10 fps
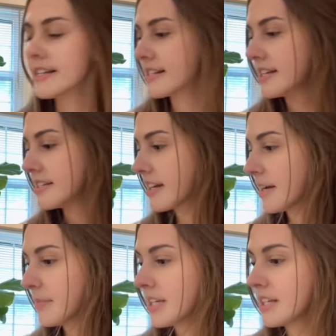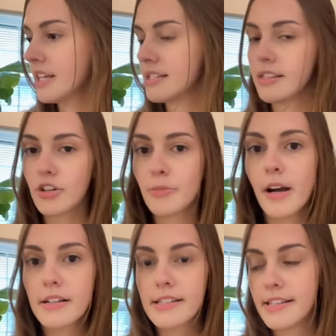doesn't need to come in. His litter
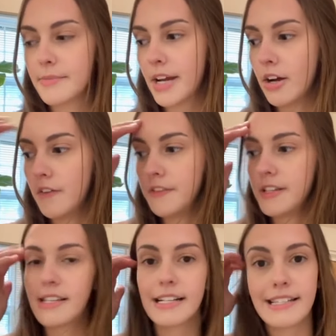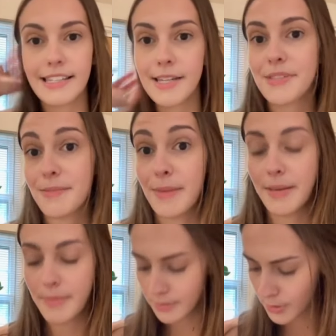box is in my office and he sleeps in
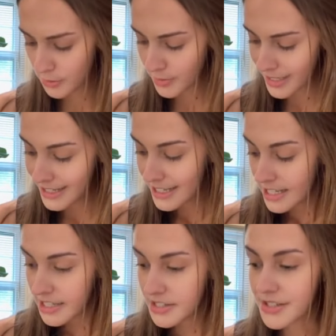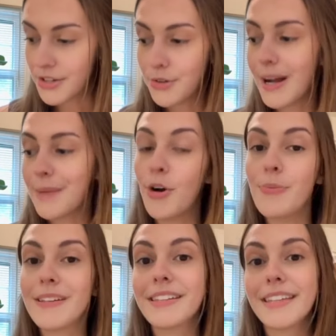my bedroom. So I'm
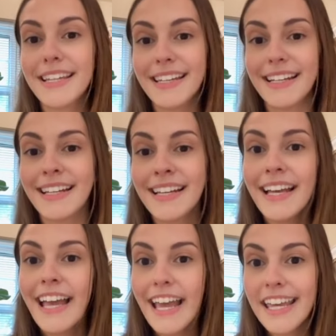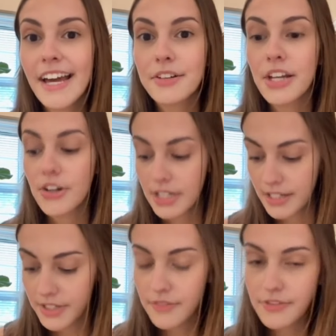hoping that they can hang out in here, and
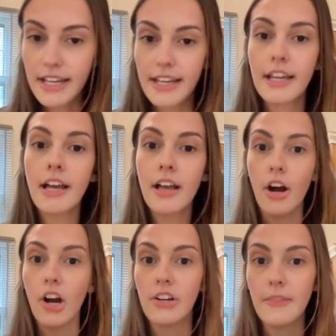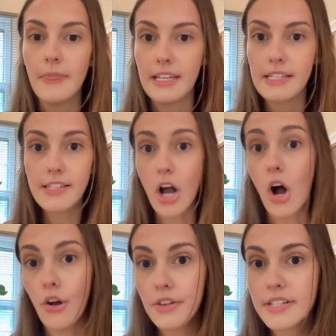even if they aren't in this
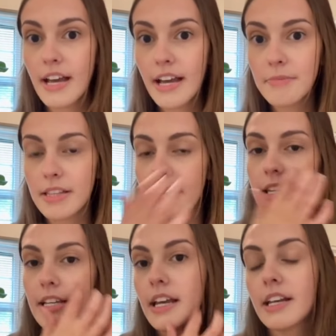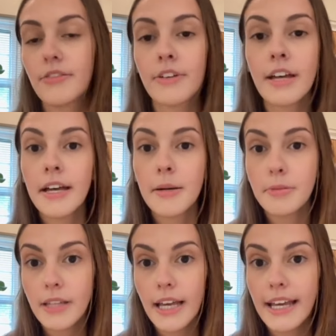all the time, that they can kind of
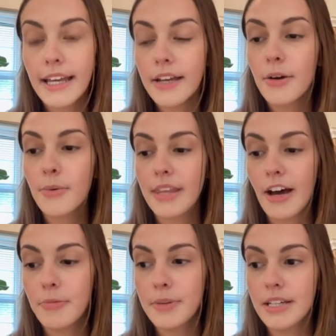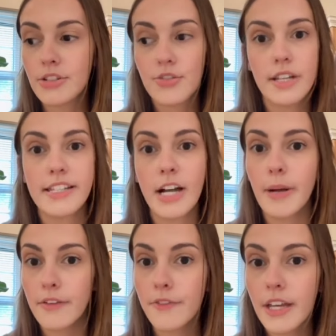play without being stressed out
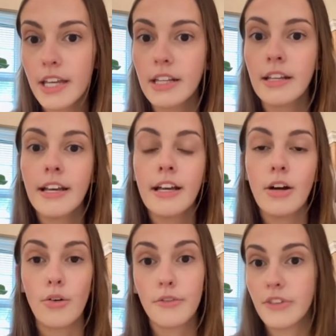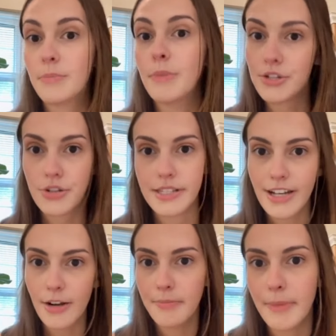by Finn or Finn being stressed
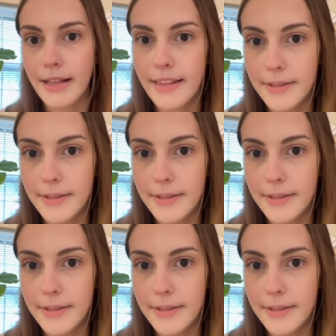out by